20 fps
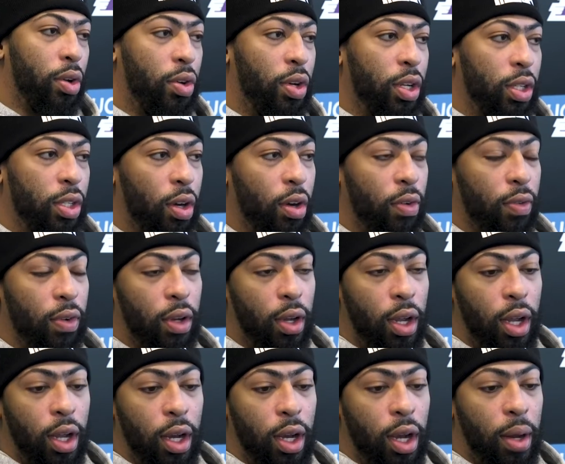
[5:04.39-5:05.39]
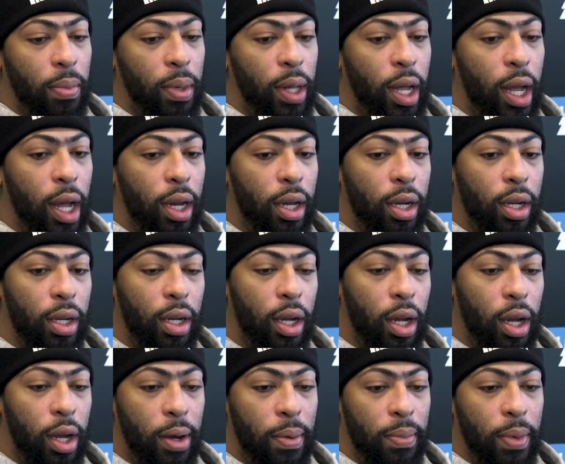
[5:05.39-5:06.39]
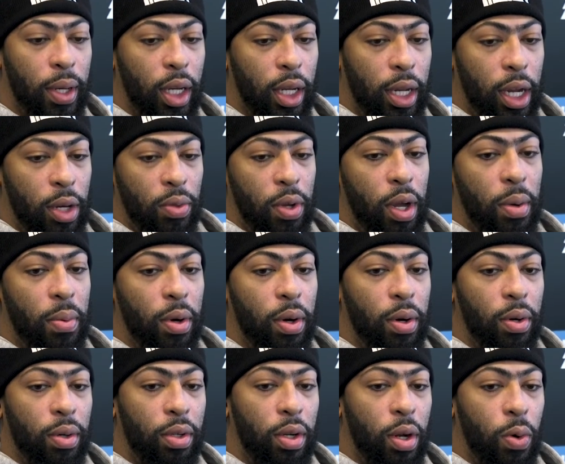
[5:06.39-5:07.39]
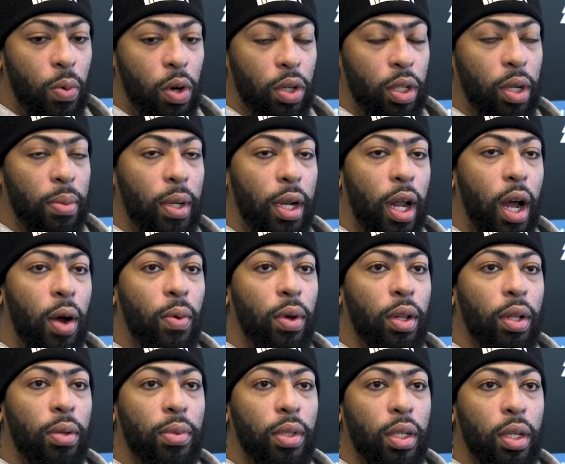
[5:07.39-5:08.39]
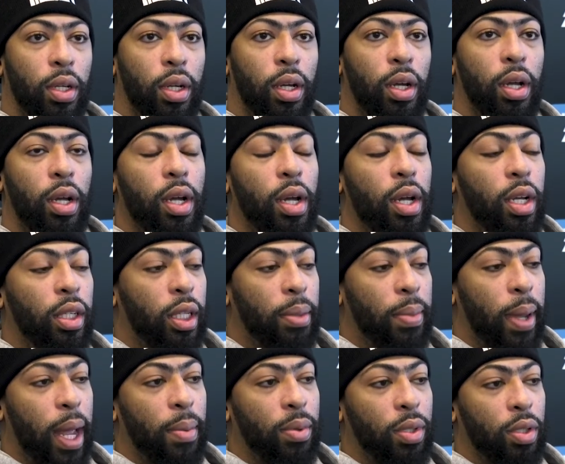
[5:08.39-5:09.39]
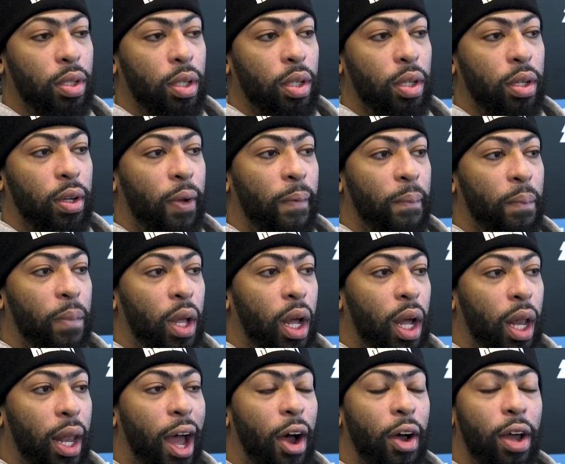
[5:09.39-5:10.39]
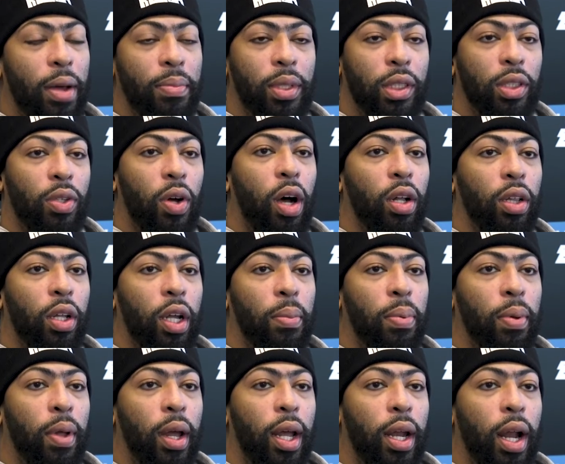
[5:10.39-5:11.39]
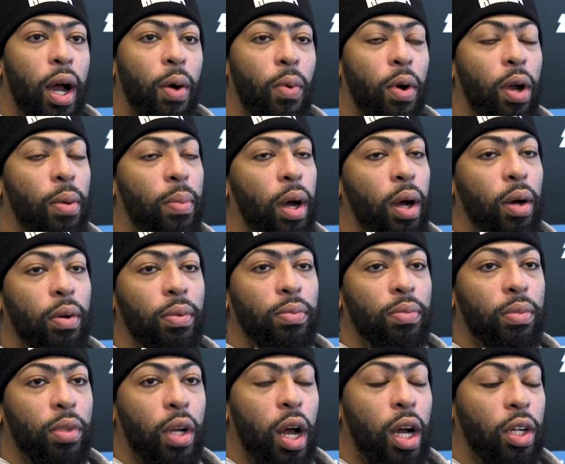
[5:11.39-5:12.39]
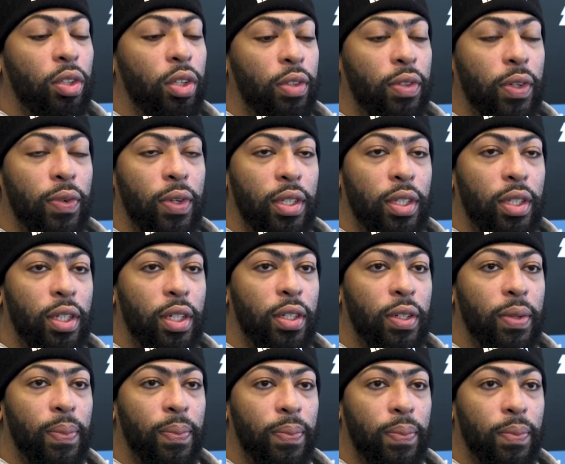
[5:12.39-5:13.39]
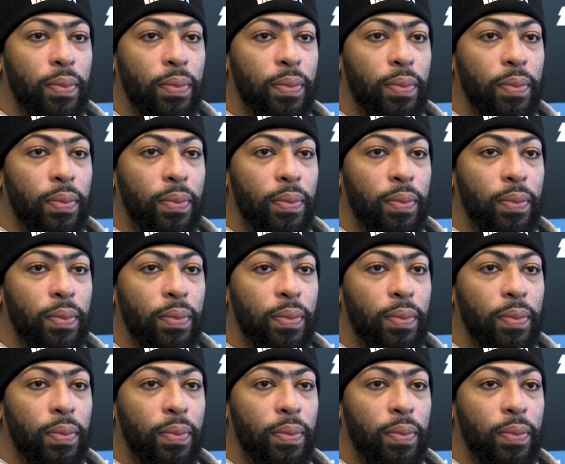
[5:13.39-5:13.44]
you deserve it, and I'm glad that the Lakers were able to, you know, work something out with him to be able to allow him to just go out there and play and not worry about contracts for the rest of the season.